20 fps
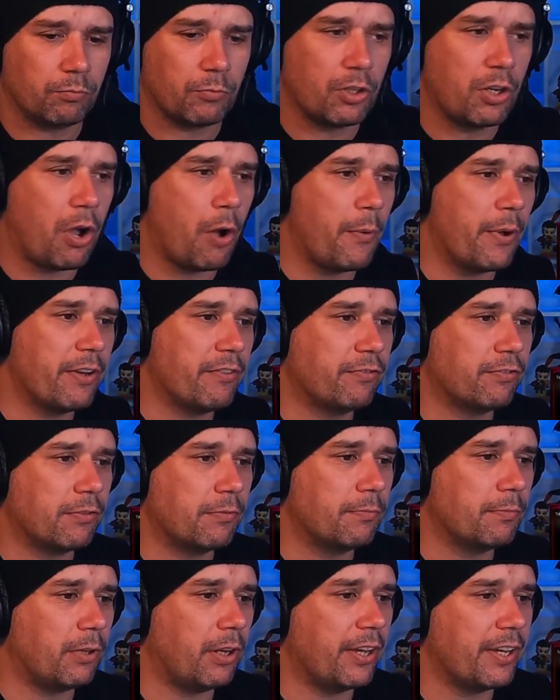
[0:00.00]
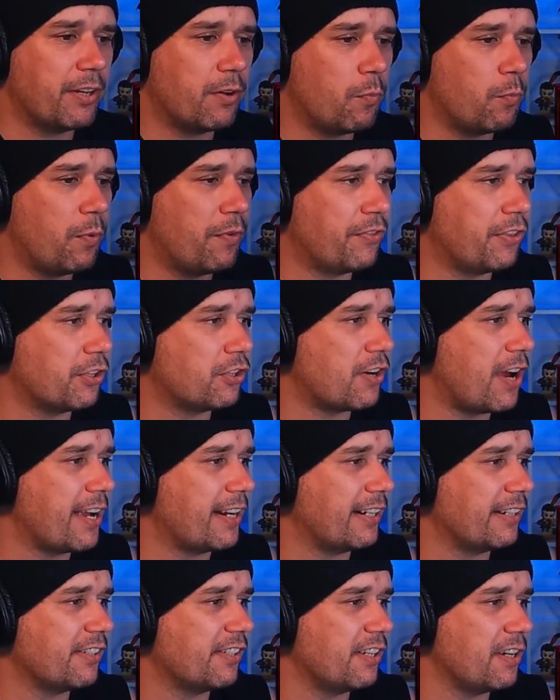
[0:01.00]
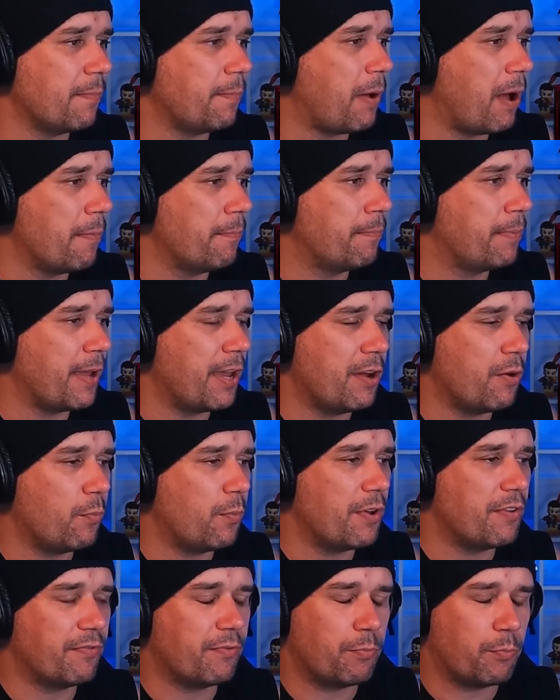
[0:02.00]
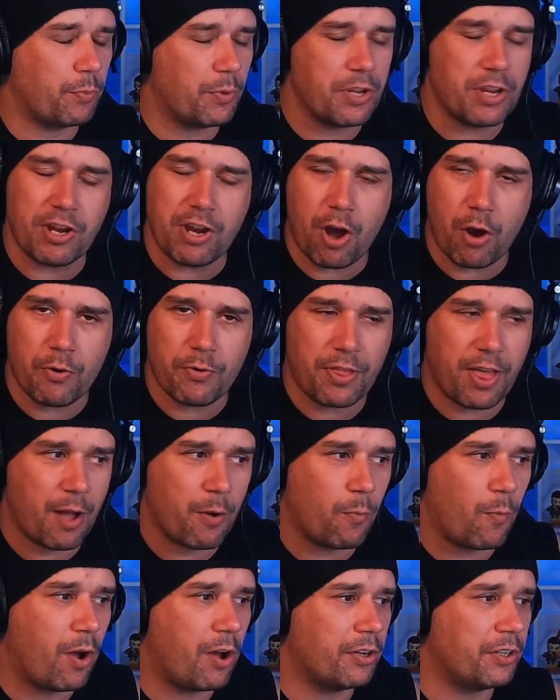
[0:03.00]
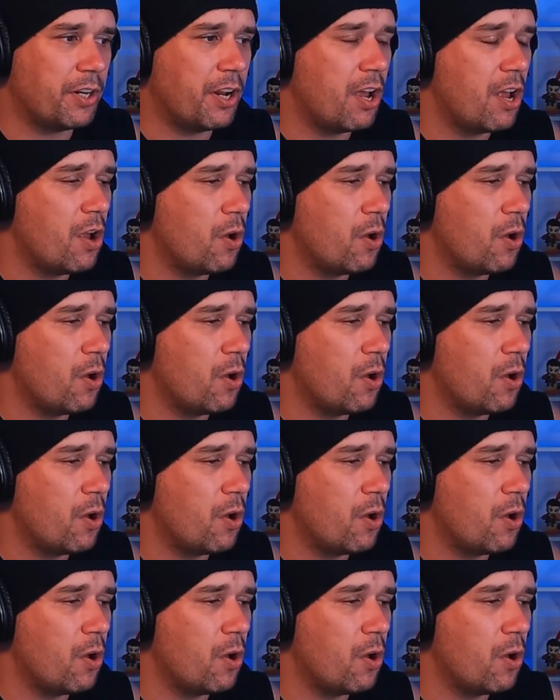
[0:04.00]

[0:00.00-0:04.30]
Going from, like, with the track listing of Pump It, we know that one.